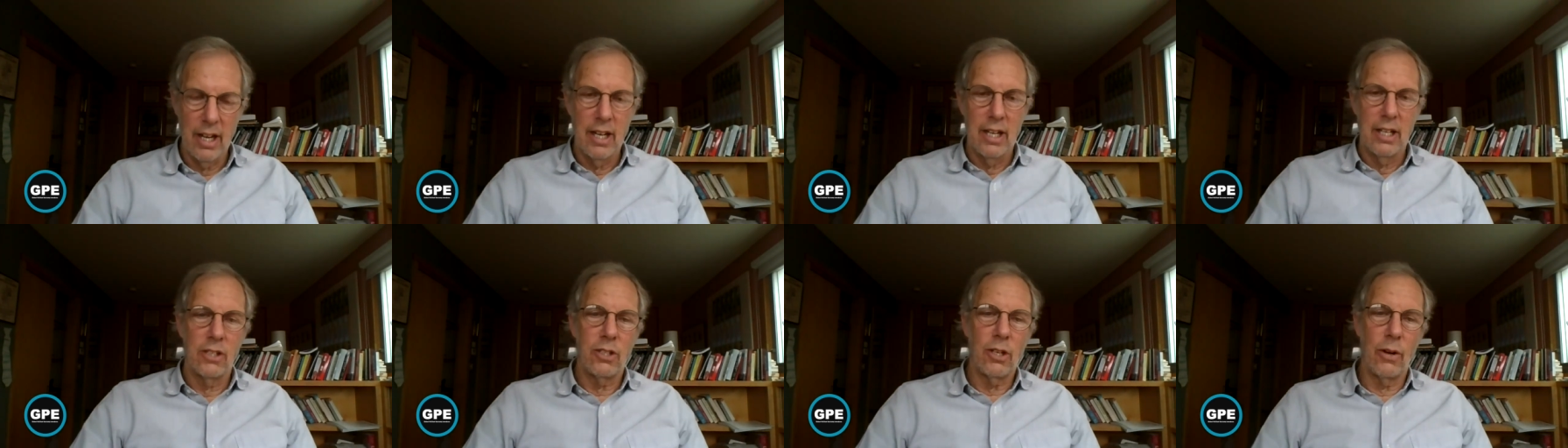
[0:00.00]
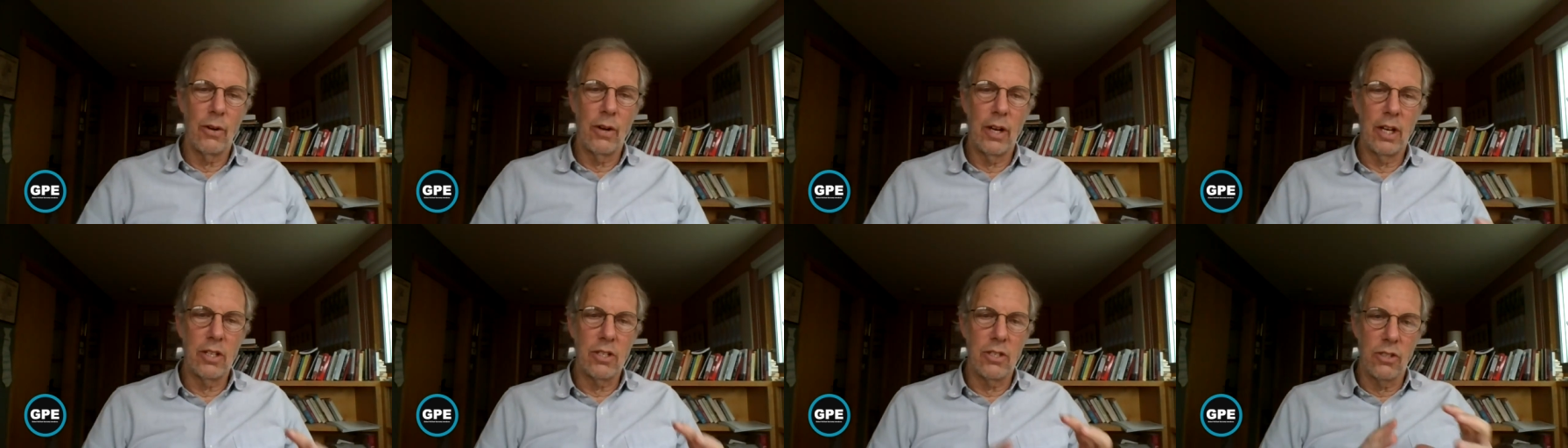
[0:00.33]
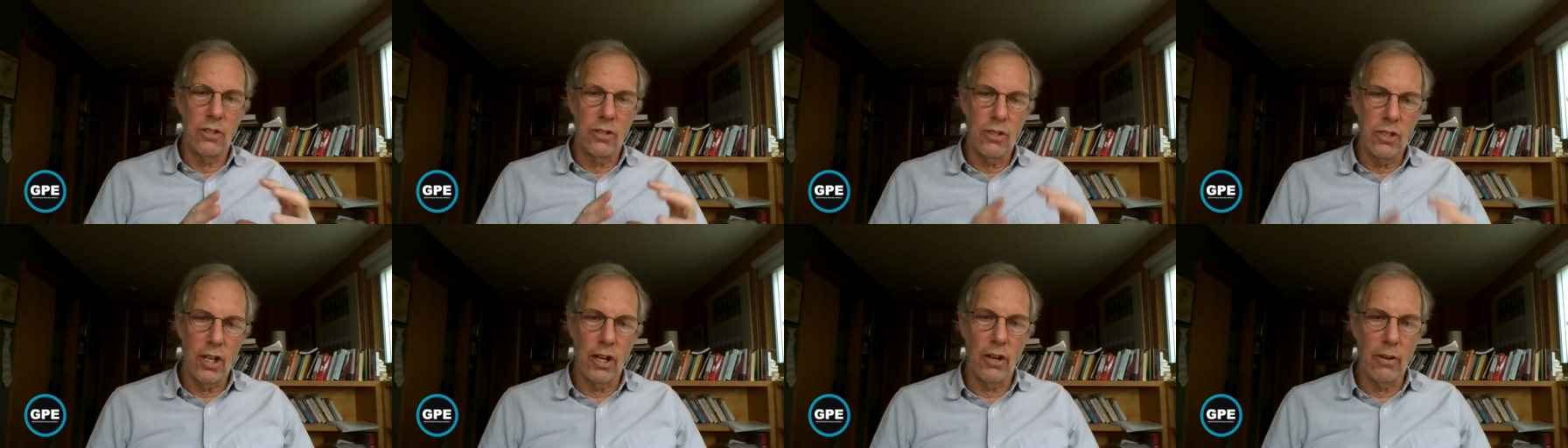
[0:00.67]
So
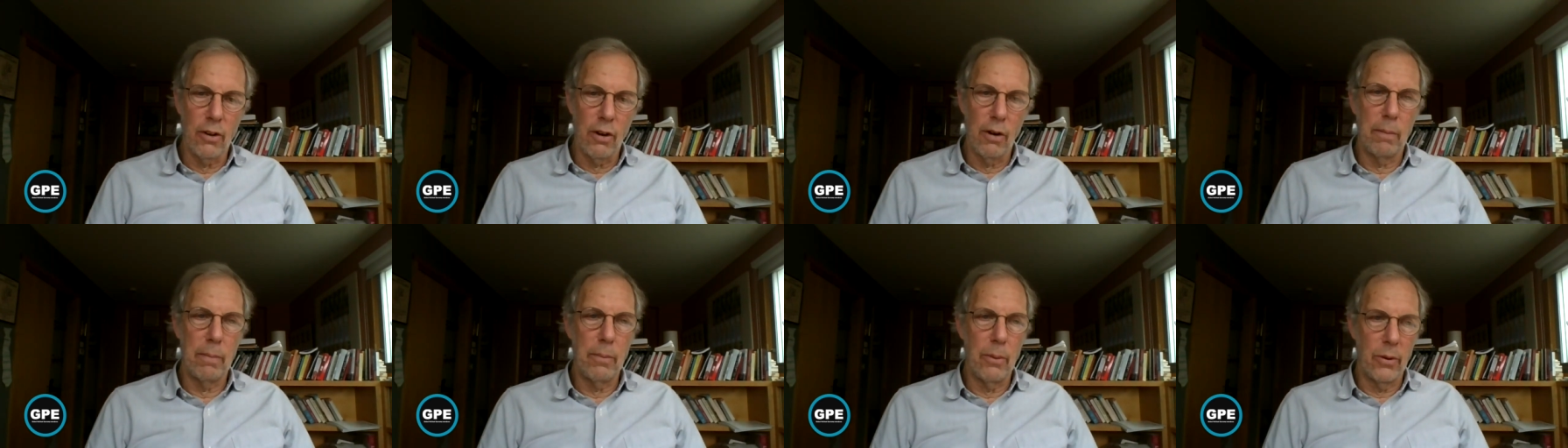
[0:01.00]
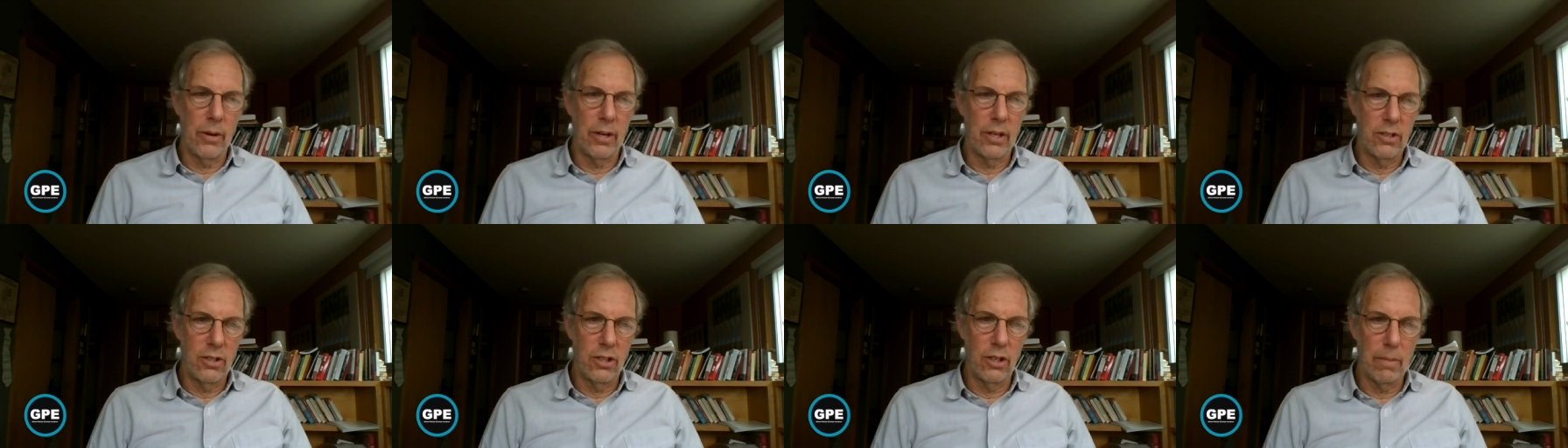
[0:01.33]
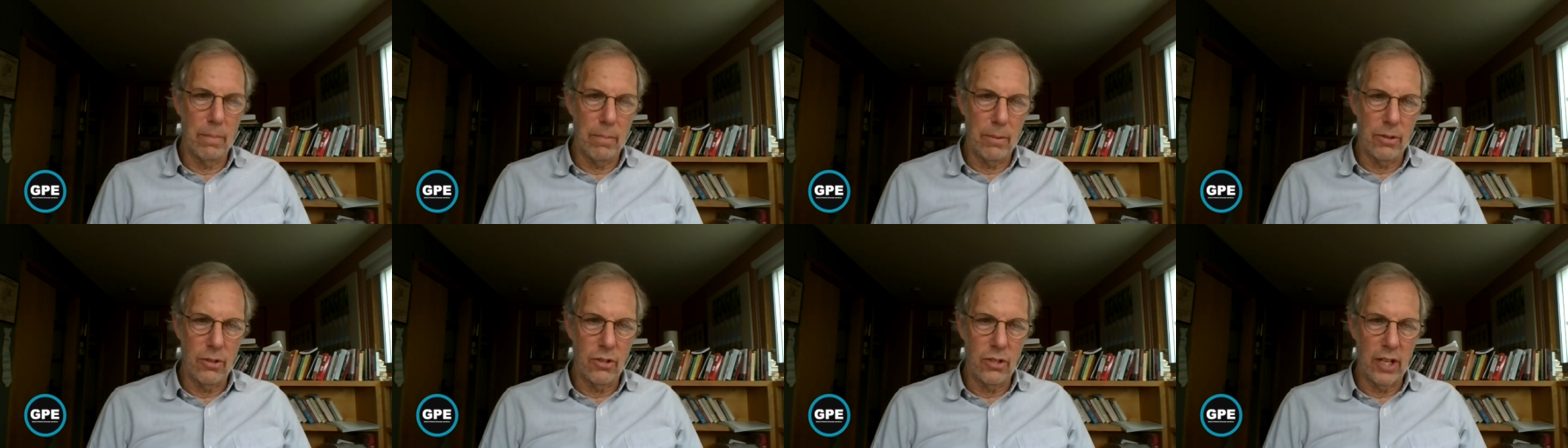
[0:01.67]
it's
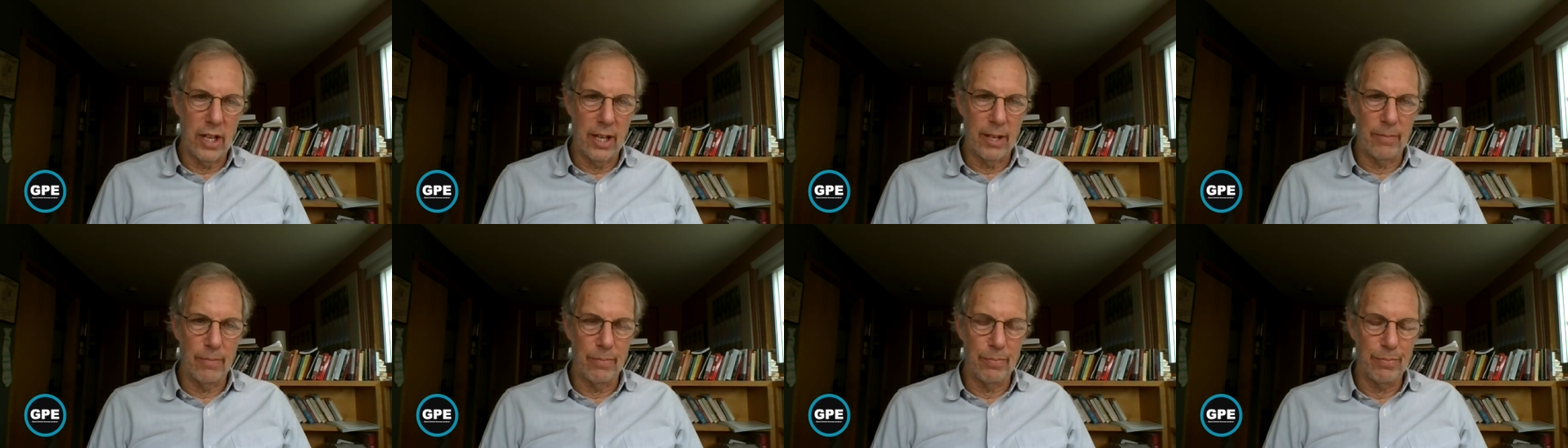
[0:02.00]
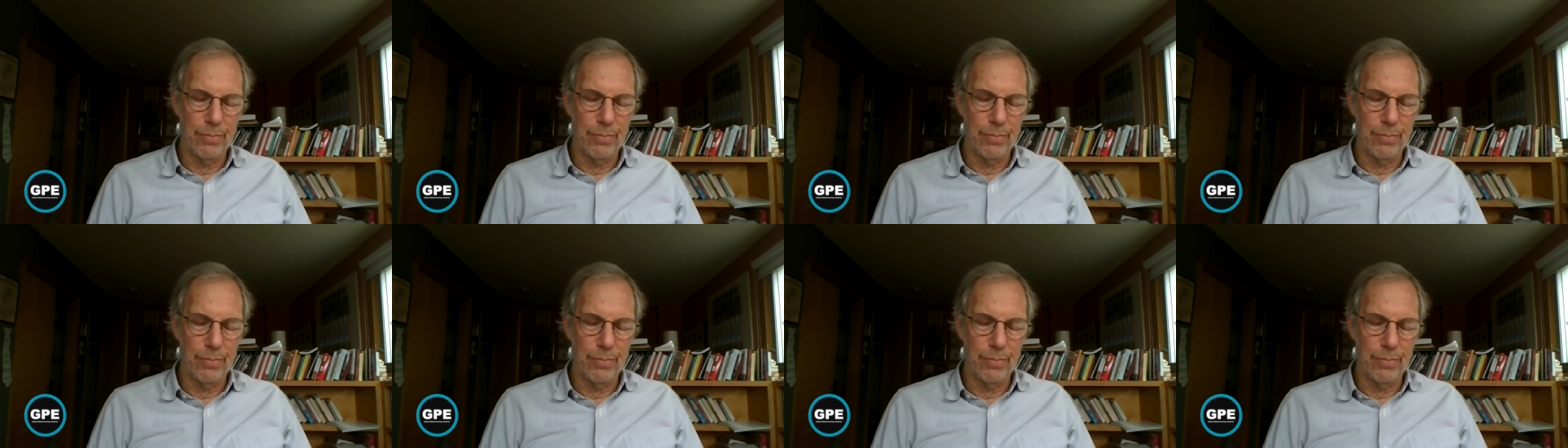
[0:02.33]
0.2%.